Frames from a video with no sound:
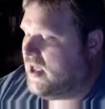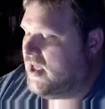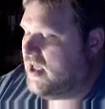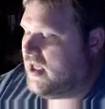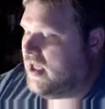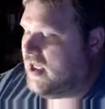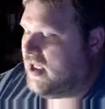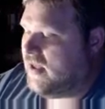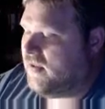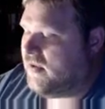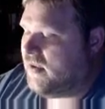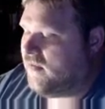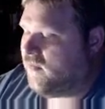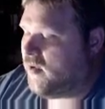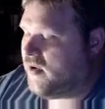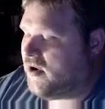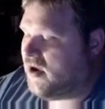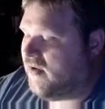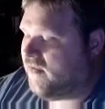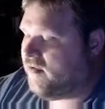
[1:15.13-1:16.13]
and then if we
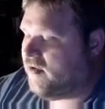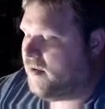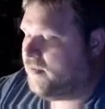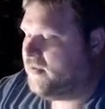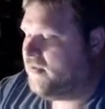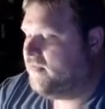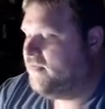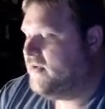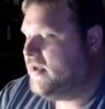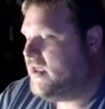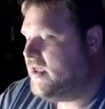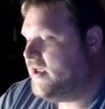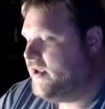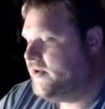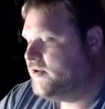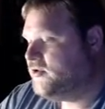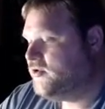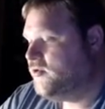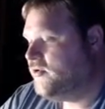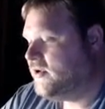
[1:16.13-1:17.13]
cover up the
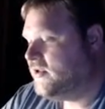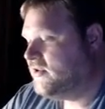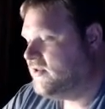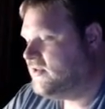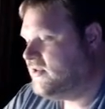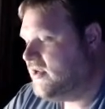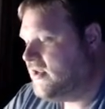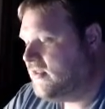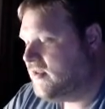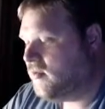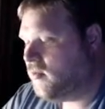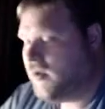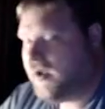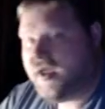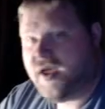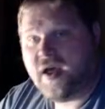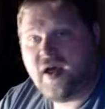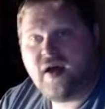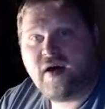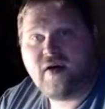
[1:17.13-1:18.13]
V's, you can see that we
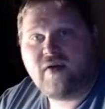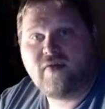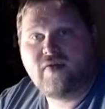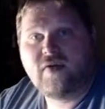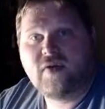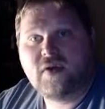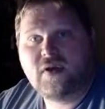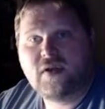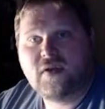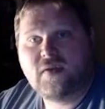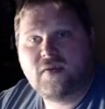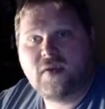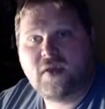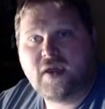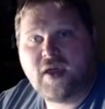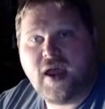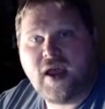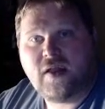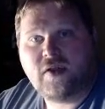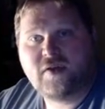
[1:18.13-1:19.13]
have the
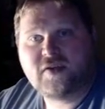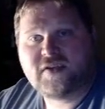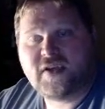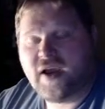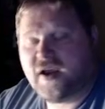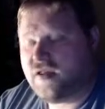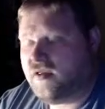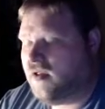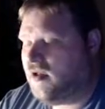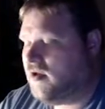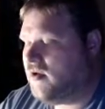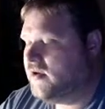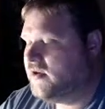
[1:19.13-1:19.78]
Gay-Lussac law as